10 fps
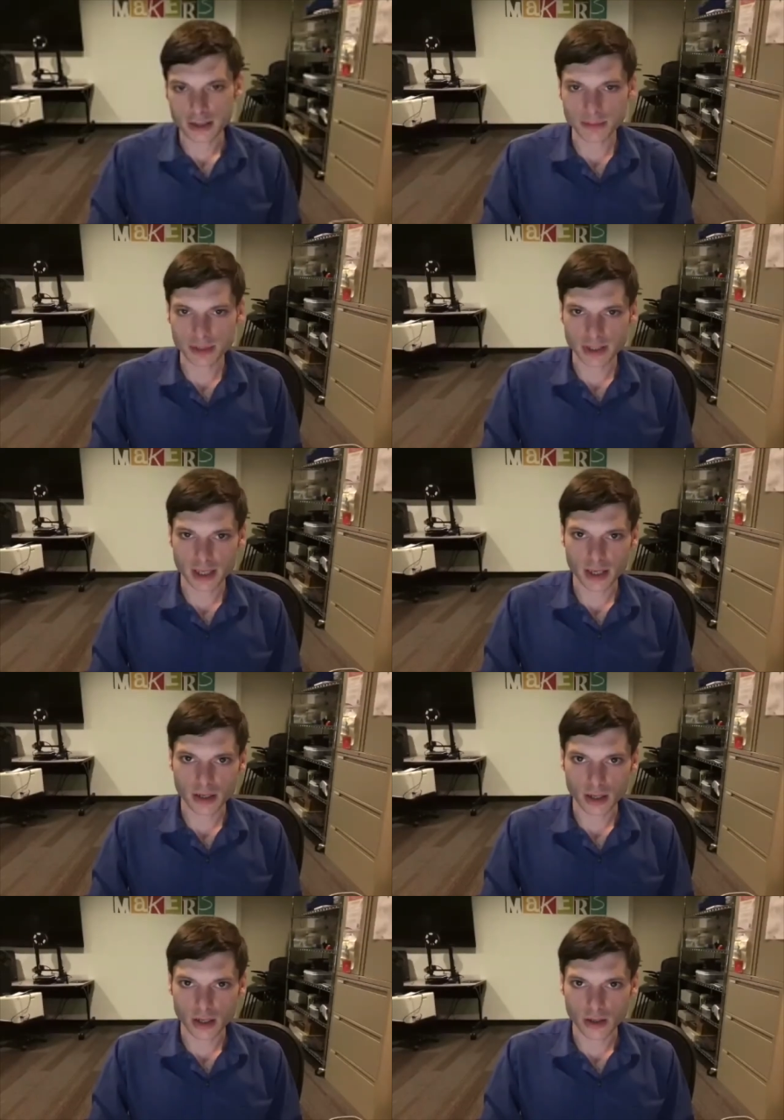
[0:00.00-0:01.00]
like
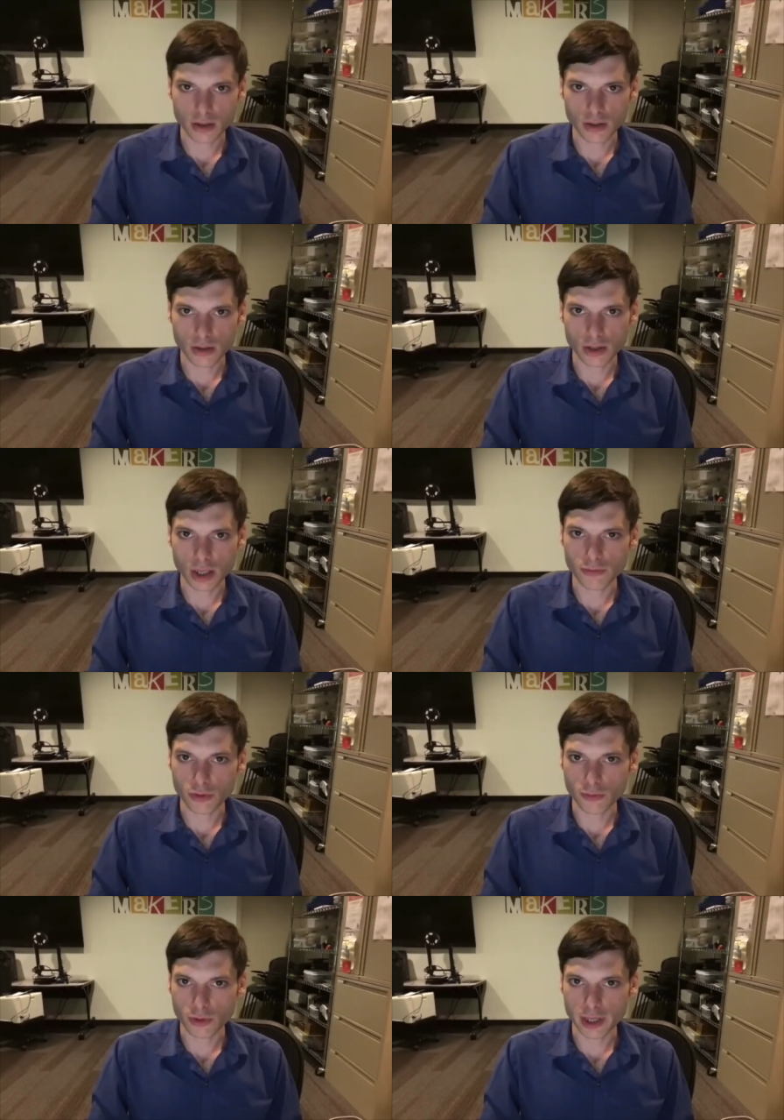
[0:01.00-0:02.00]
that level
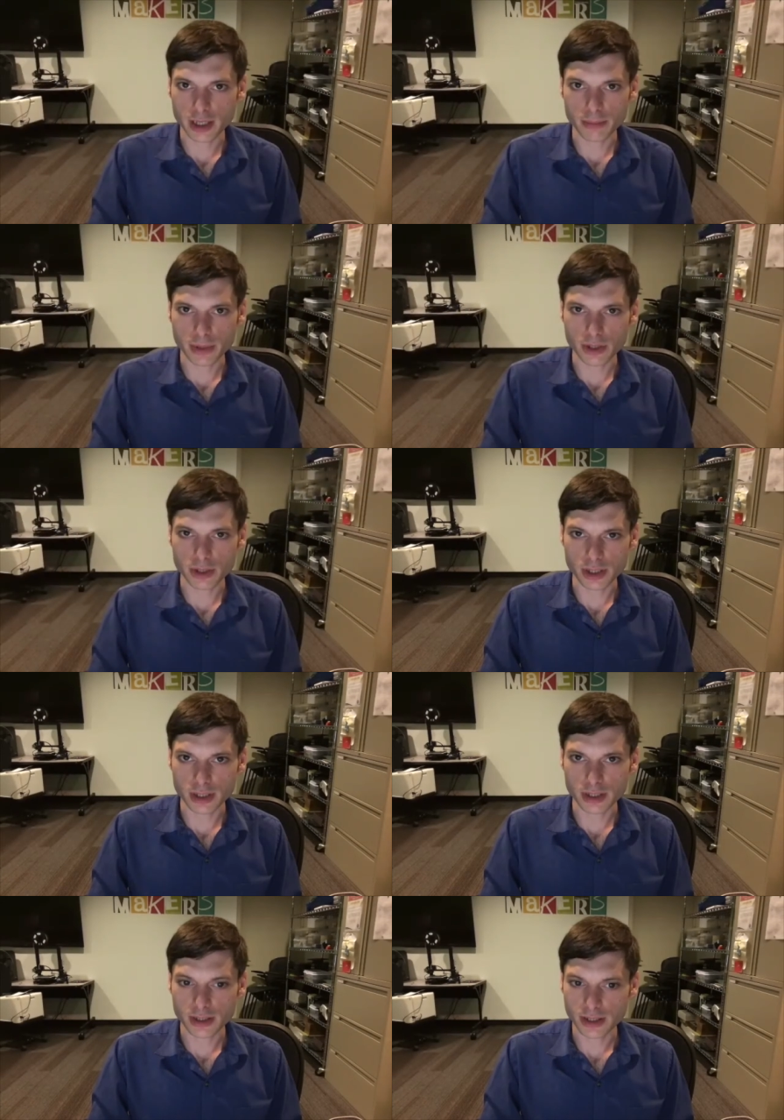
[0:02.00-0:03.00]
of relatability,